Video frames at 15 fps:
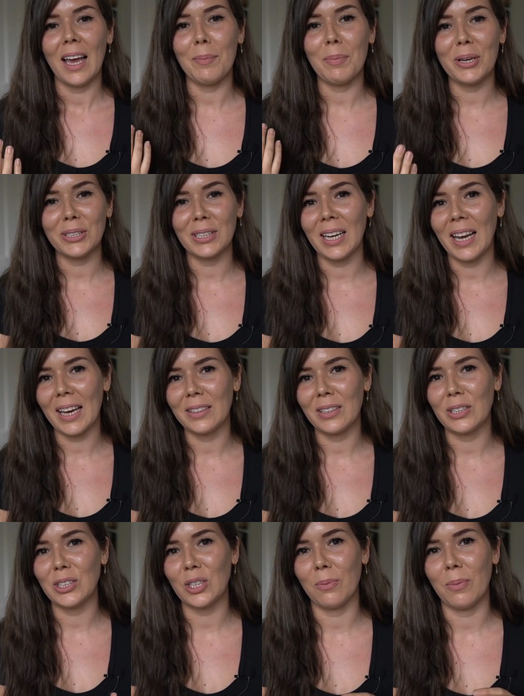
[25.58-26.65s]
And because I liked
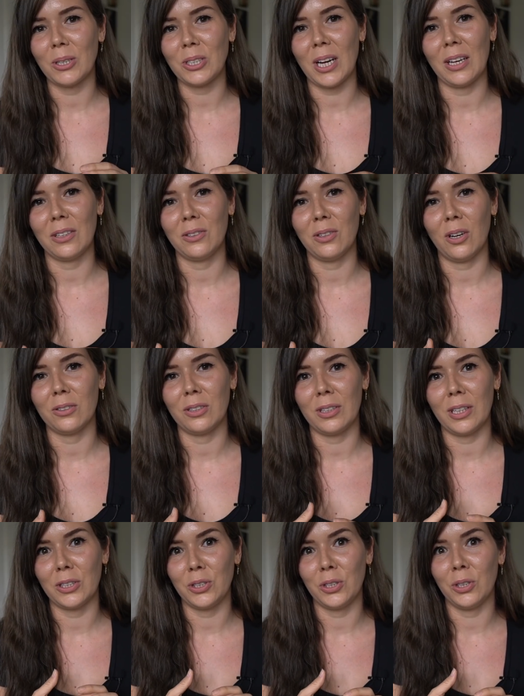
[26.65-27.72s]
it so much, I thought
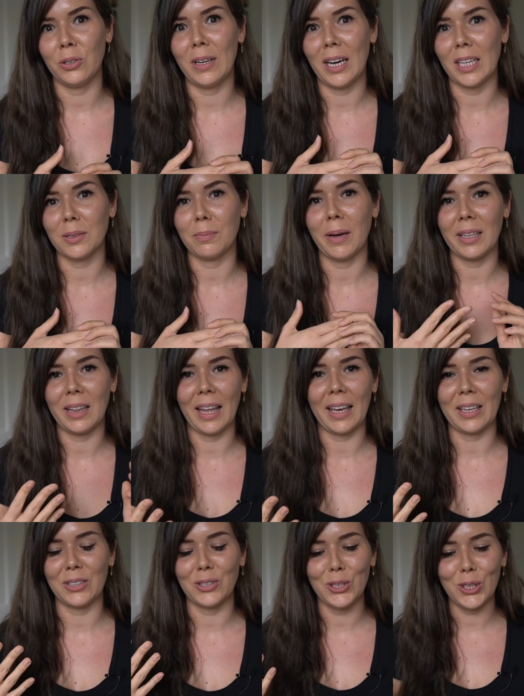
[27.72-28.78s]
that you guys might
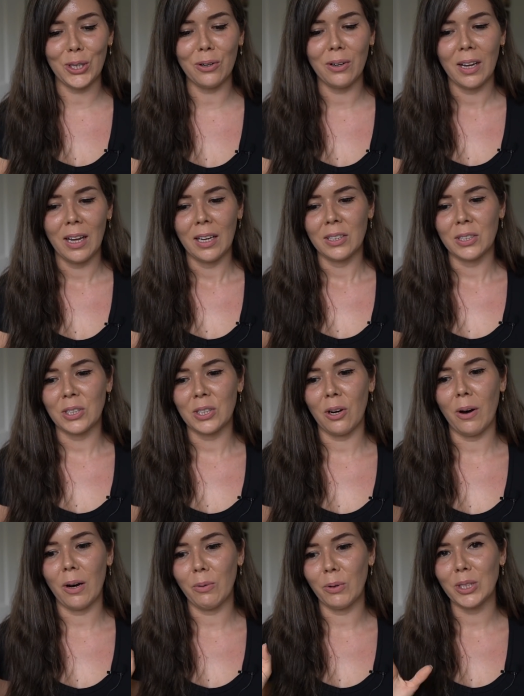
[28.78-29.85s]
like it too.
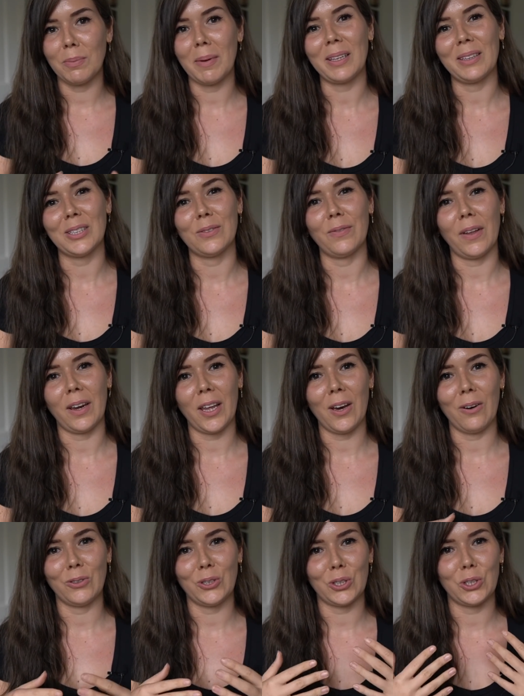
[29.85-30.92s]
So I want to make this
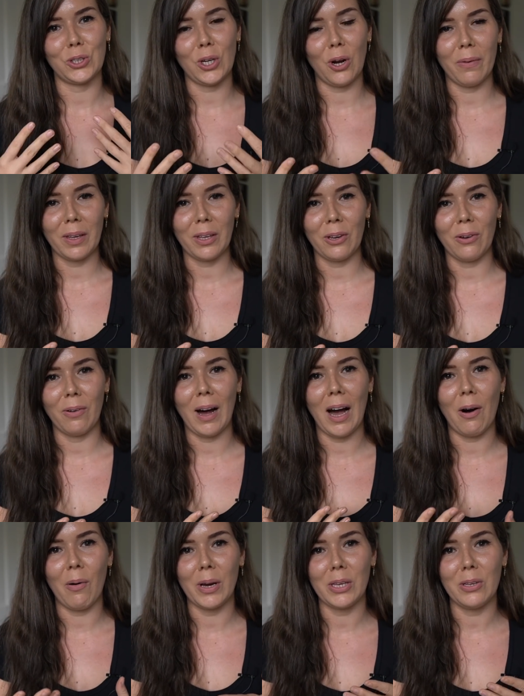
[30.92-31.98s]
video just showing you
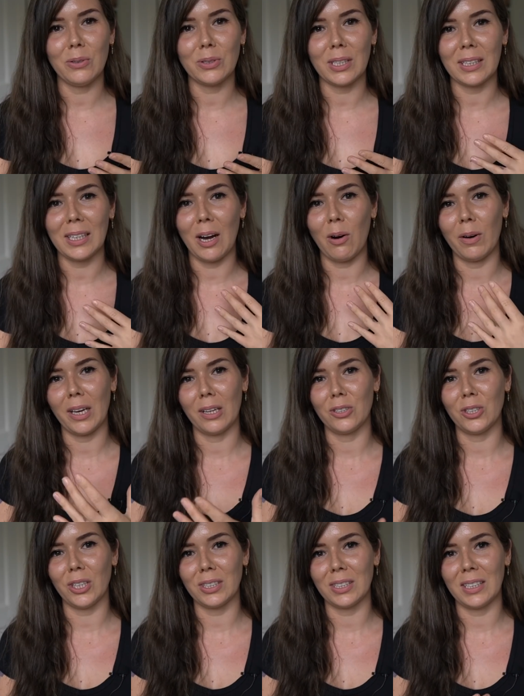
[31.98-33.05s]
how I use it, how I
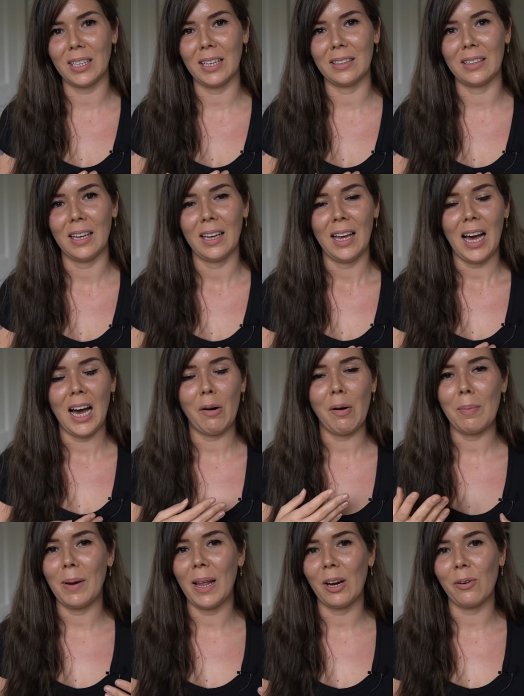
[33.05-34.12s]
adjust it, how
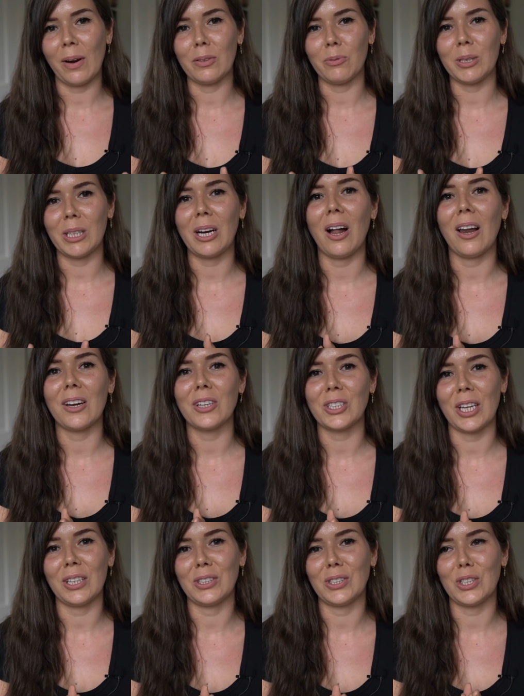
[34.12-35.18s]
I play around with the
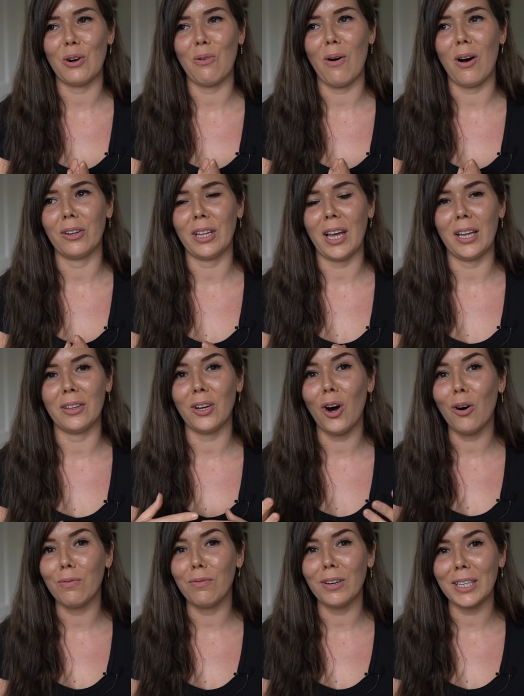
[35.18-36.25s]
colors and so on, and
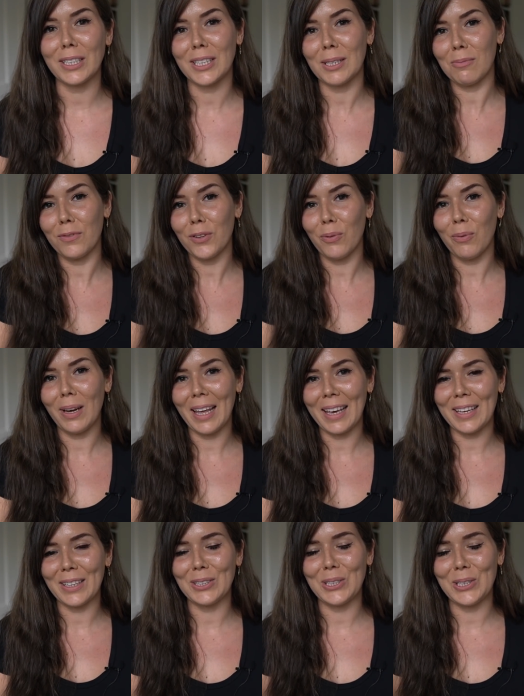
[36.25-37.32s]
hopefully some of you will
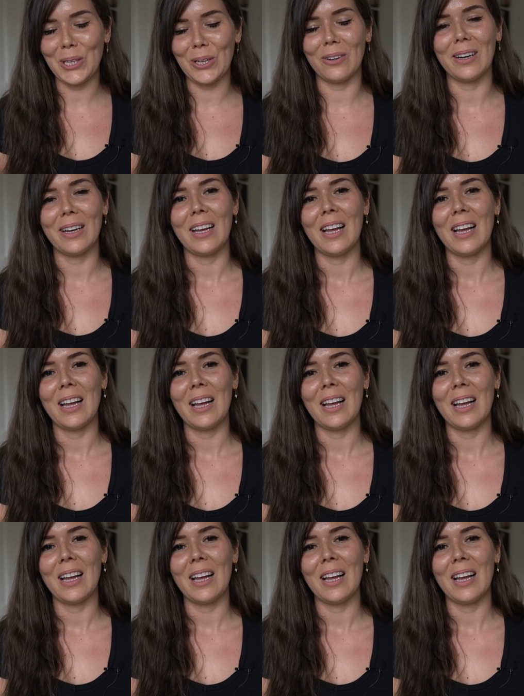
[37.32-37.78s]
like it too.